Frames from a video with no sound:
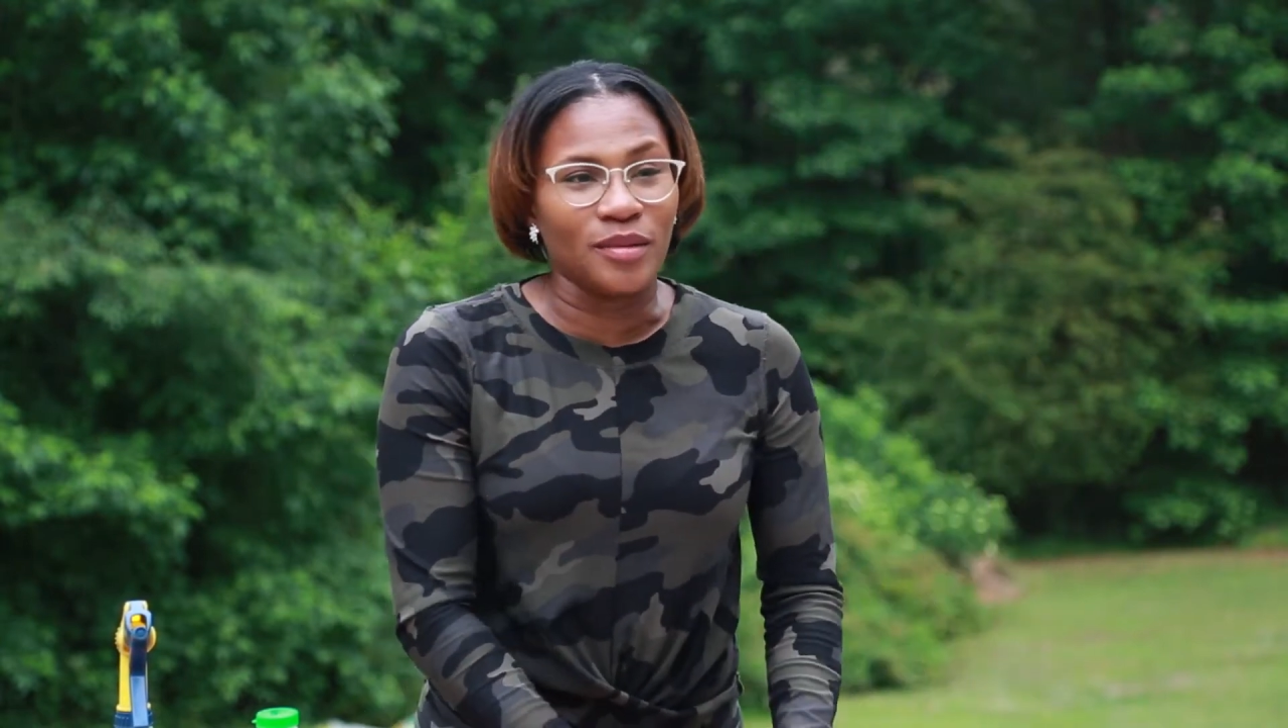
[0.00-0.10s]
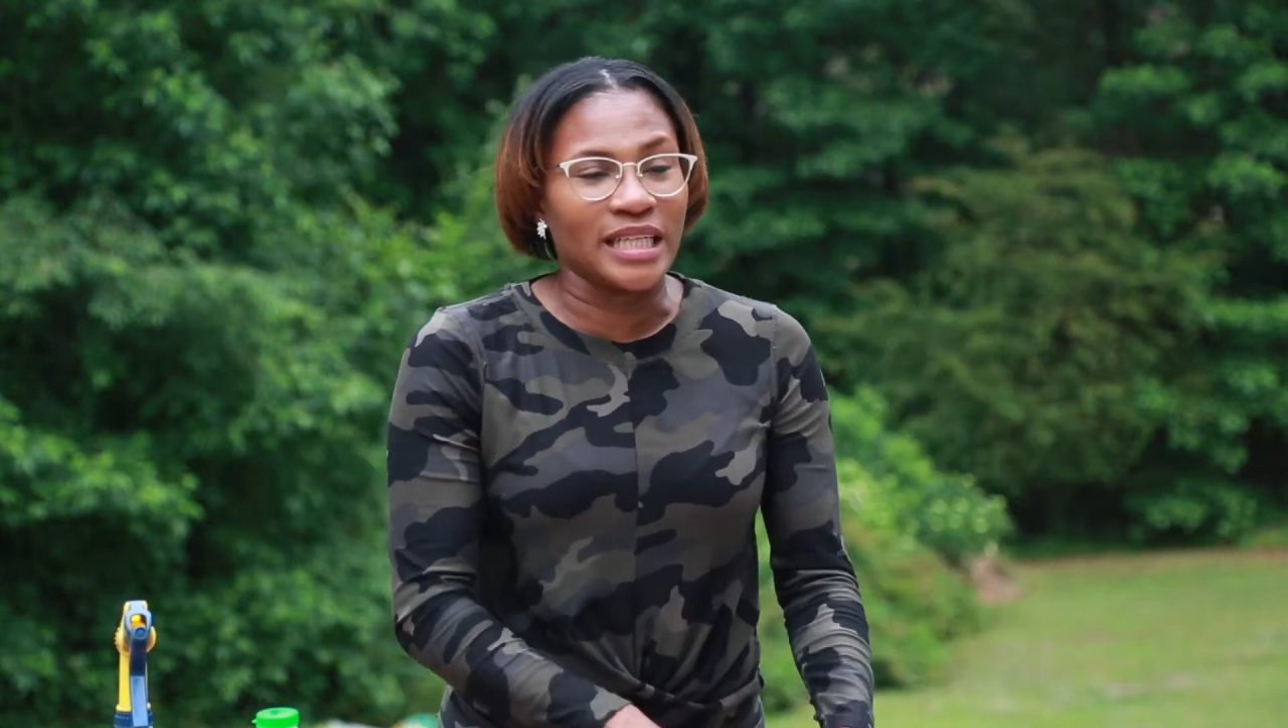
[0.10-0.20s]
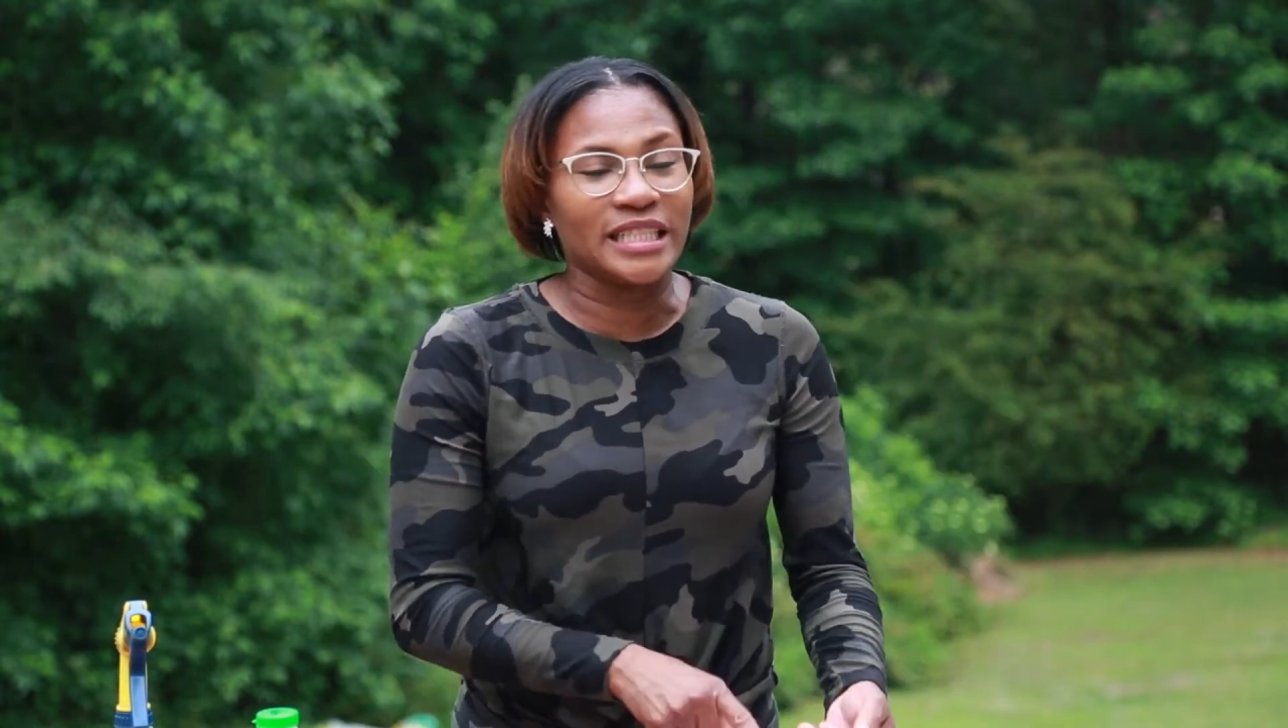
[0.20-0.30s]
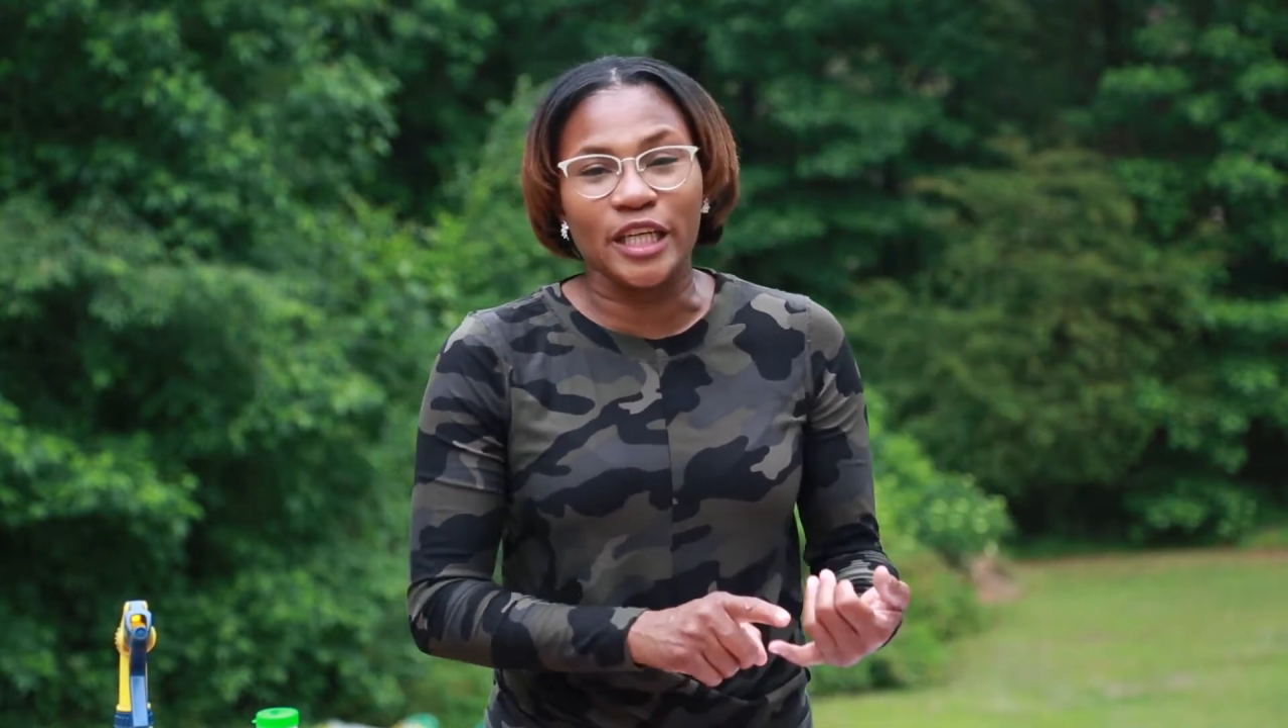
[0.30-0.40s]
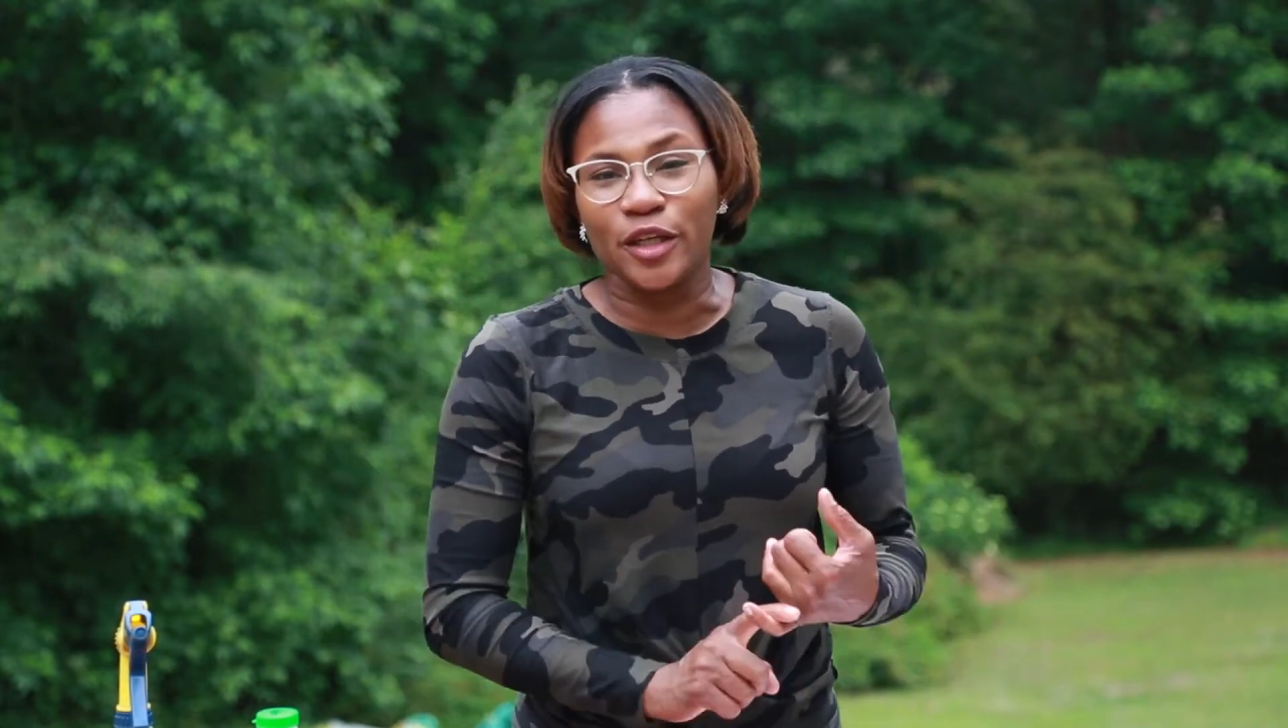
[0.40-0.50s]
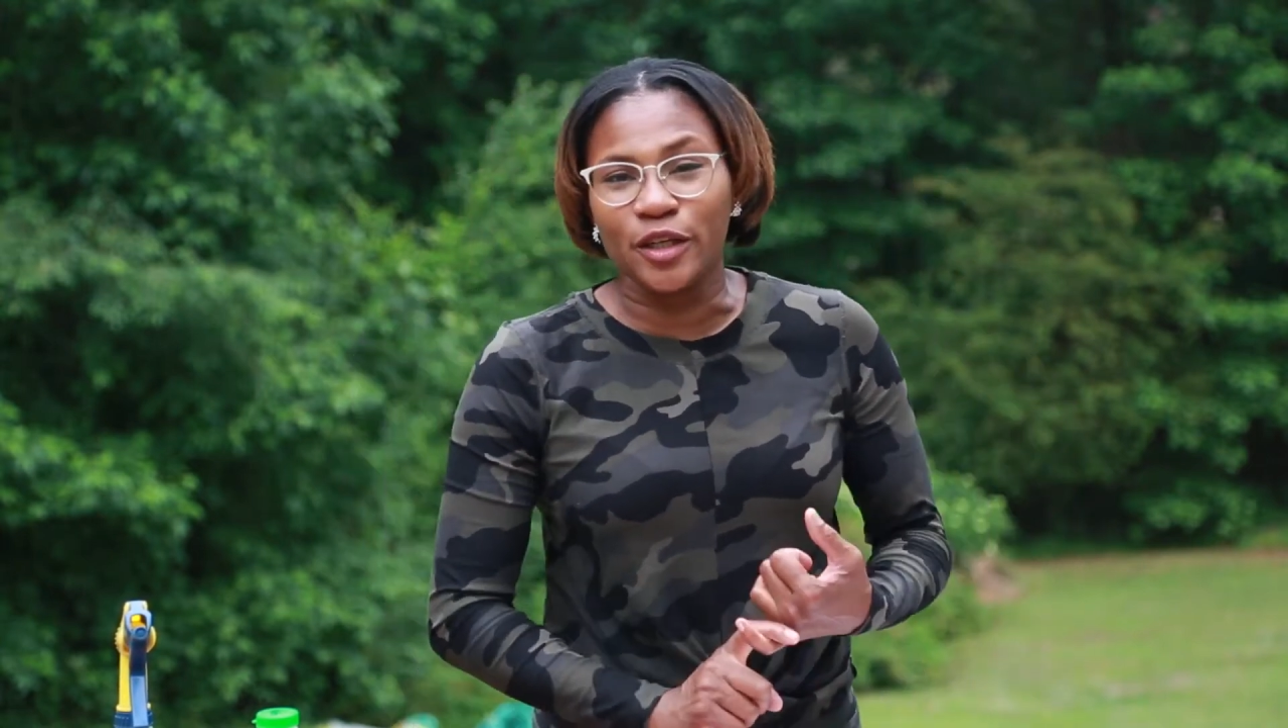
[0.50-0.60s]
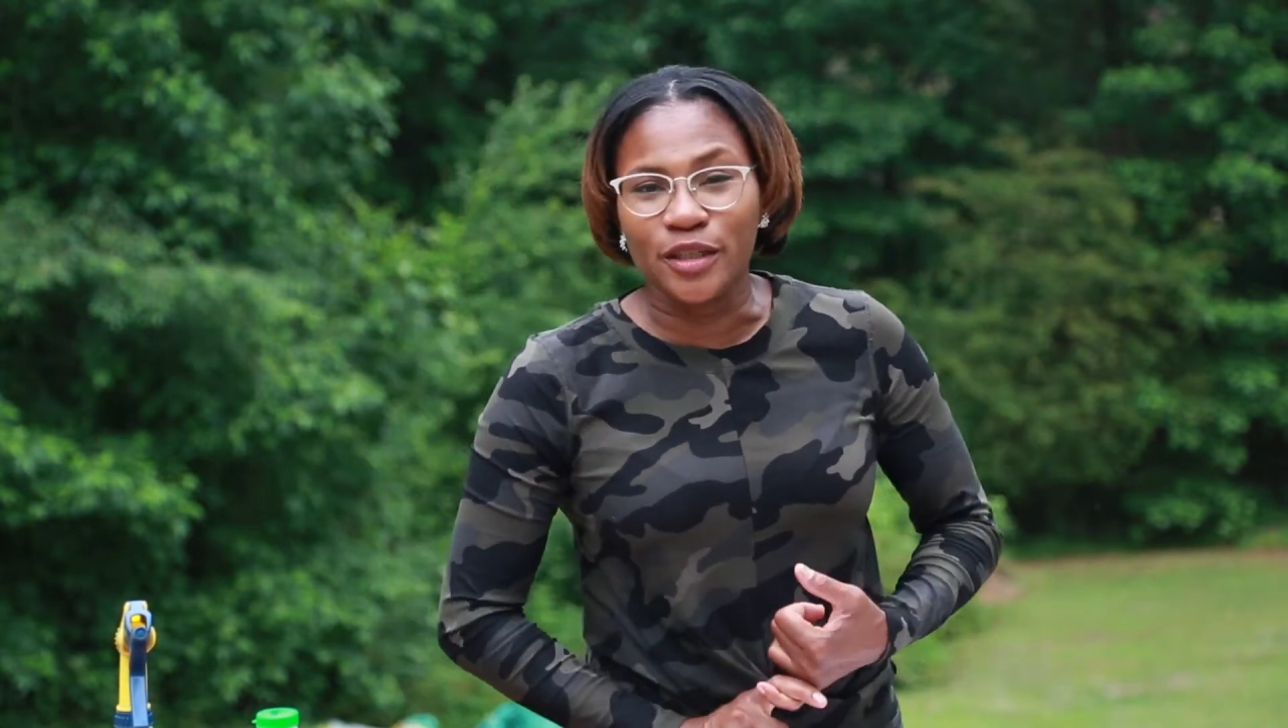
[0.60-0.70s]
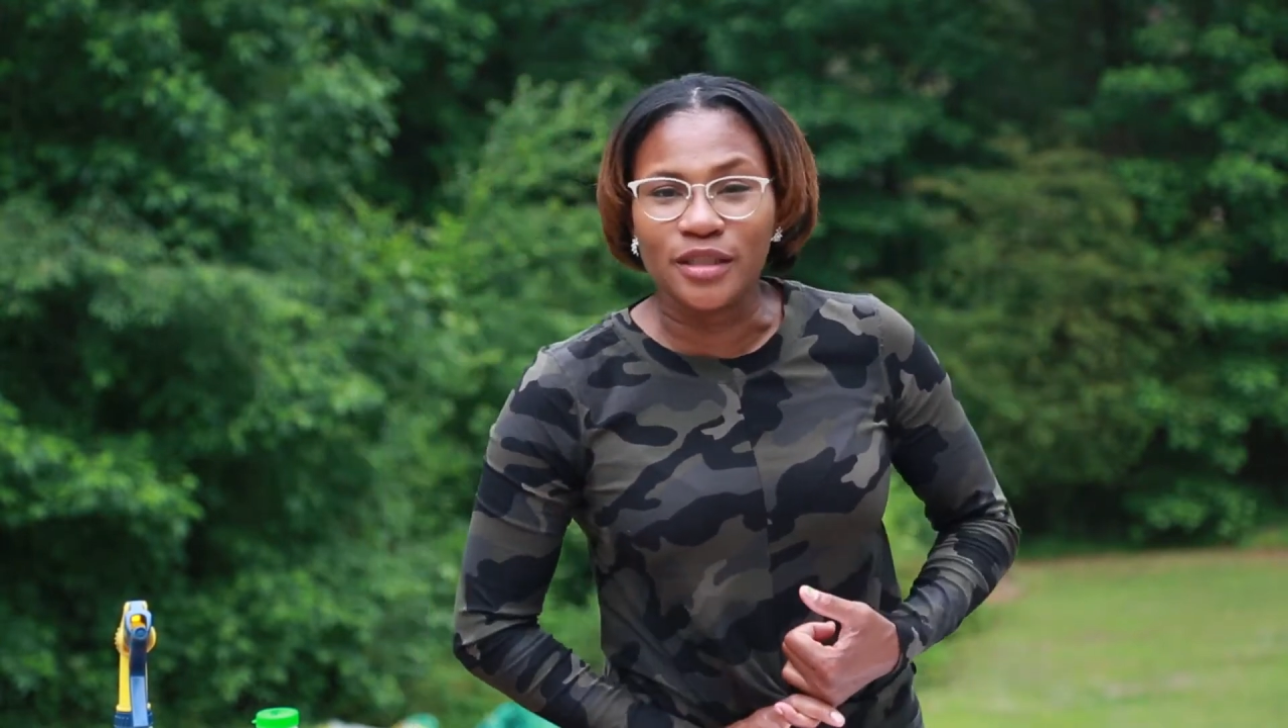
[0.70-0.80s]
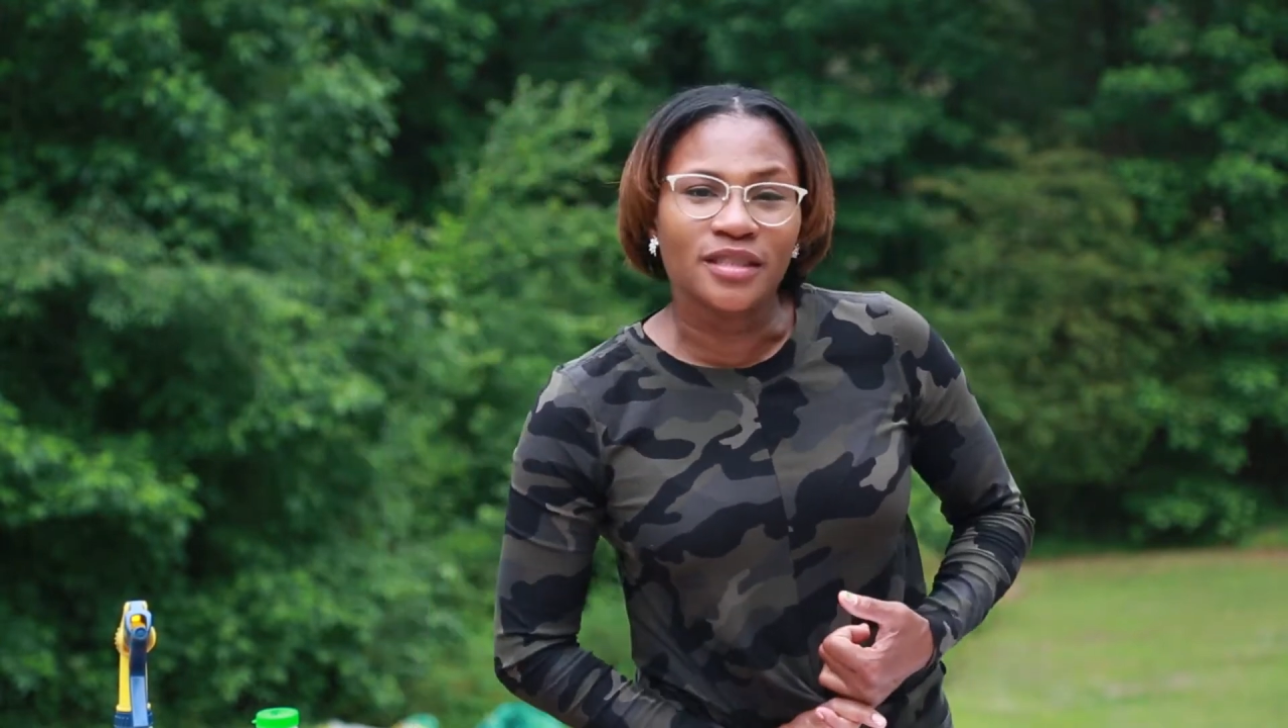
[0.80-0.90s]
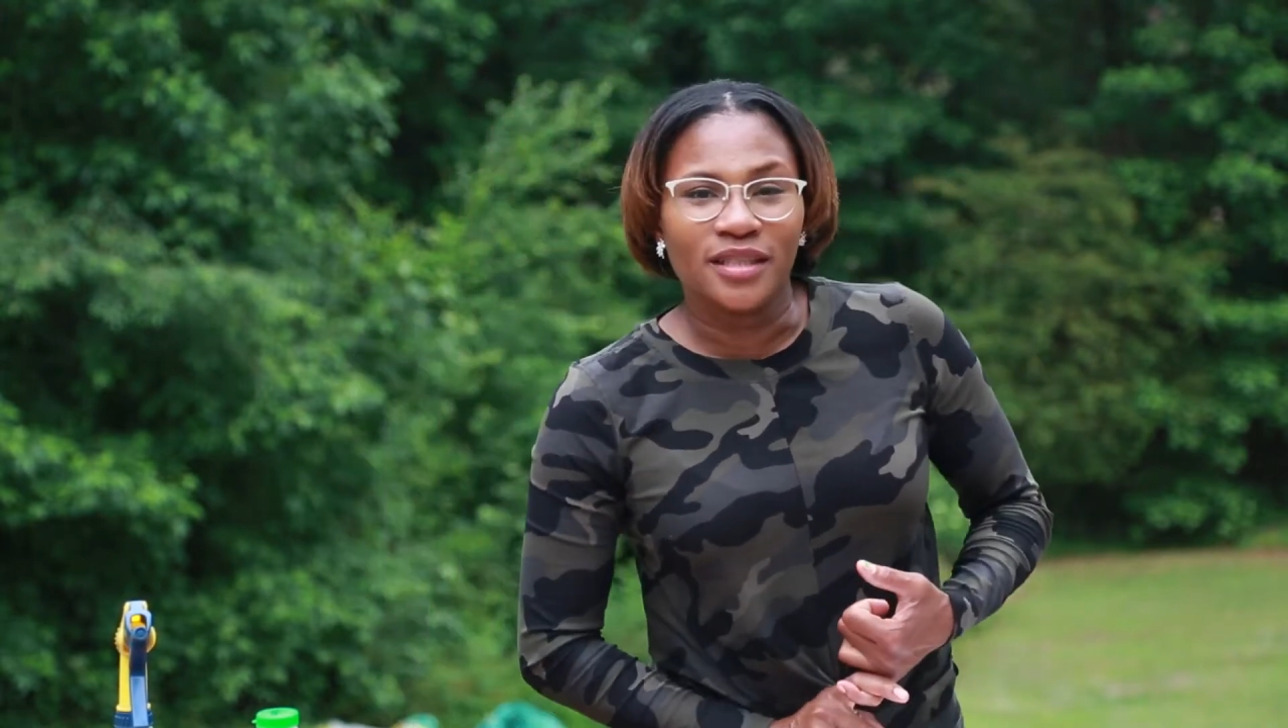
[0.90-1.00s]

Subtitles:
a deer